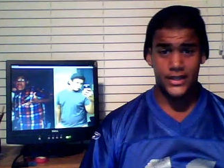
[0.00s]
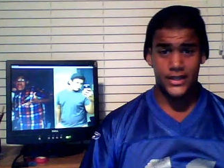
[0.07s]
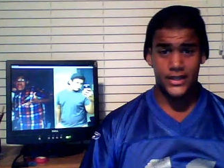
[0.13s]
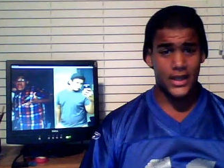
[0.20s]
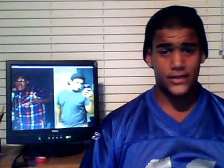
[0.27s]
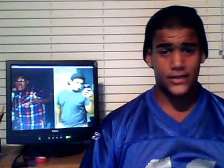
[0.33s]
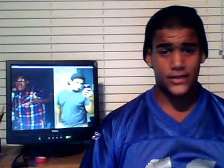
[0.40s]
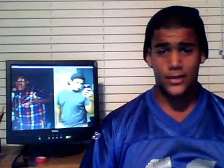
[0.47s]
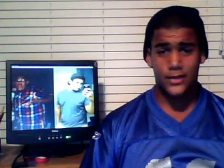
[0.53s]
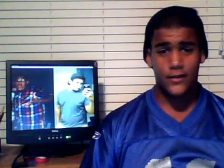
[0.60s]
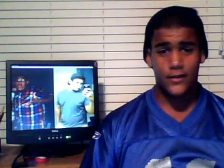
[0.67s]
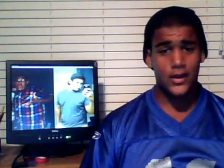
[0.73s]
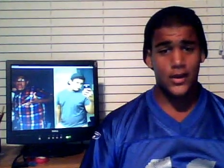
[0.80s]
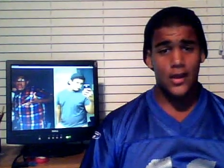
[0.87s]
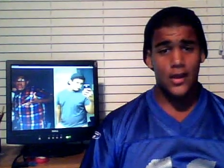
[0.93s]
DS,
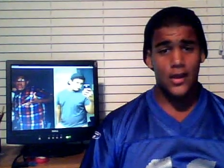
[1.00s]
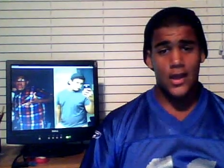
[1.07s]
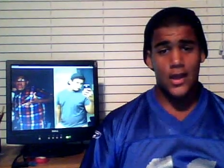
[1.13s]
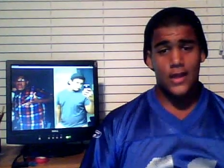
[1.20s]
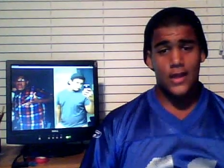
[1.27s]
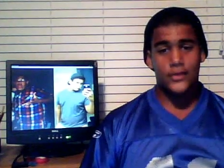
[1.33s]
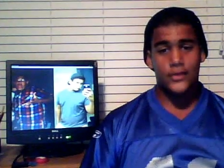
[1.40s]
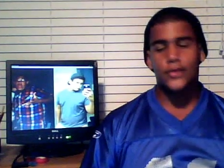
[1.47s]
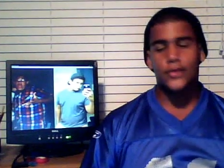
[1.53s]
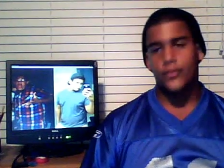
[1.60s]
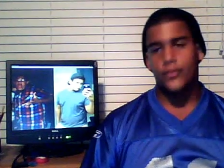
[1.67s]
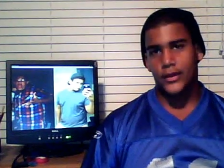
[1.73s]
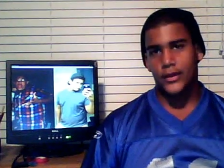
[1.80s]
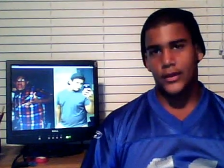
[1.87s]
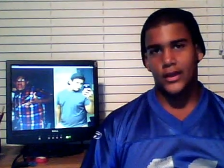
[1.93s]
whatever. You can
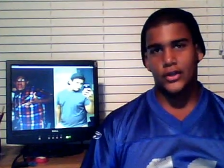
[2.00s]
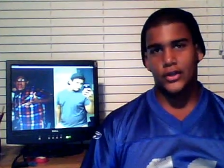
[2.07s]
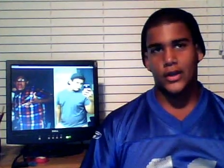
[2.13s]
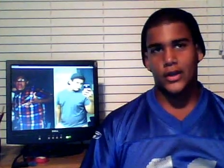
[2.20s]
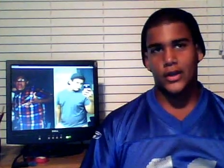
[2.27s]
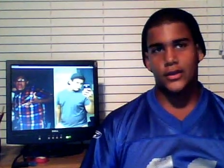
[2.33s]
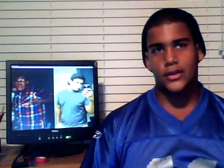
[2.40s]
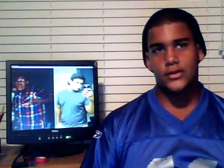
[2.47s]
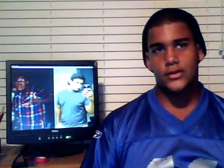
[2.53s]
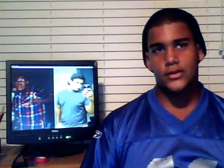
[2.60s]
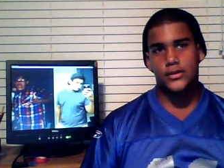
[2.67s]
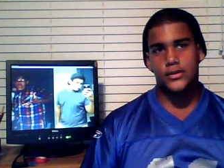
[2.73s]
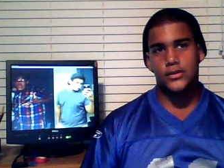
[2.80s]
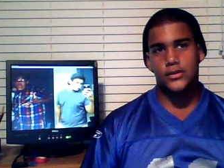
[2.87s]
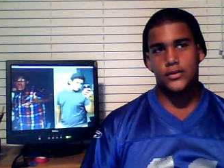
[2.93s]
bring
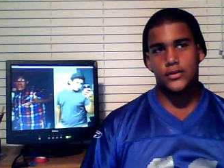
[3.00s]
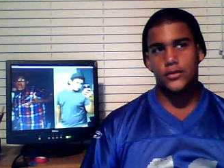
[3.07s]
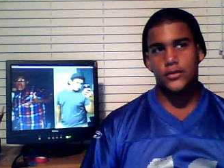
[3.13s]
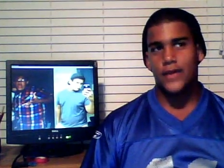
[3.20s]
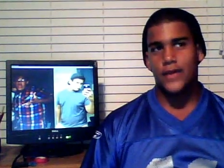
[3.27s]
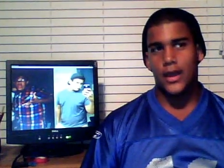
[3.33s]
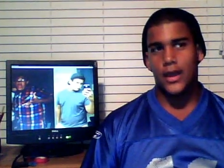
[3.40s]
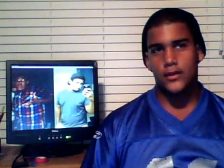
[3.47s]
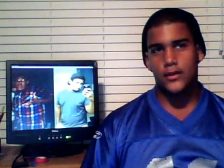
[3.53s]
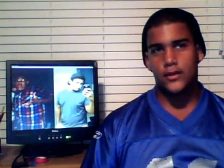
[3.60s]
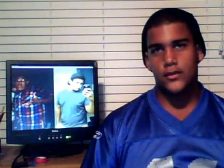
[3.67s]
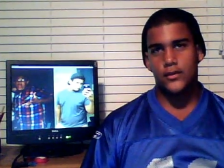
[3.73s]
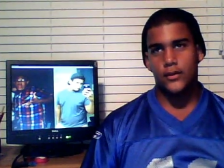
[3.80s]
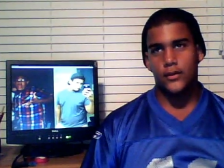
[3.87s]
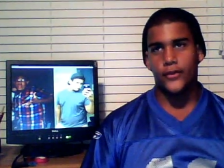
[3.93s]
electronics. You can't.
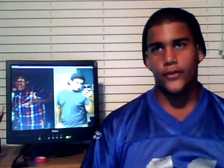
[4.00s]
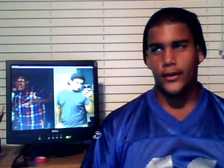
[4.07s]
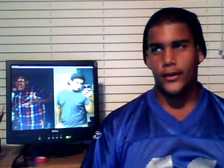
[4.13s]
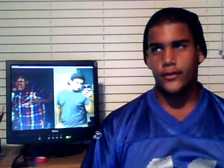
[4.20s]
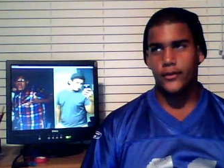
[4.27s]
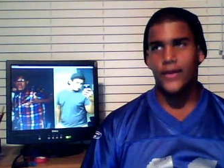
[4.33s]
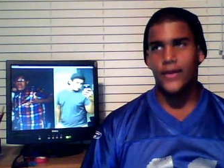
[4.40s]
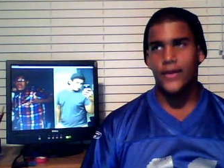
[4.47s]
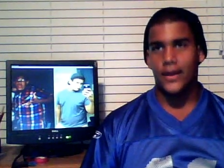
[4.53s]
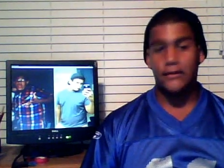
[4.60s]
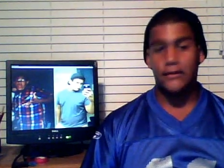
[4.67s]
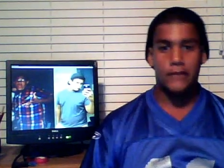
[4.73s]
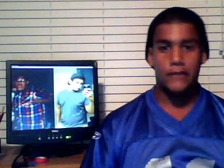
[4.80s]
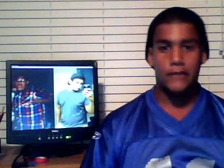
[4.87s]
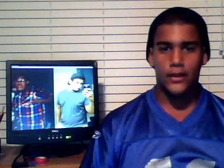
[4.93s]
I'm sorry. You can't.
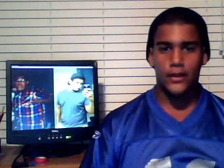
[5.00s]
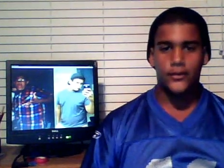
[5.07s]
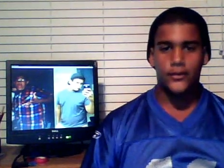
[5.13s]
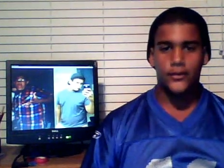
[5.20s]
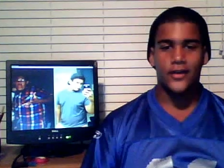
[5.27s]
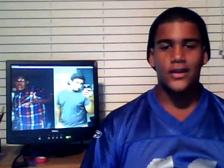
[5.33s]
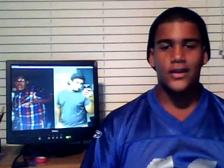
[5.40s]
Yeah, sorry.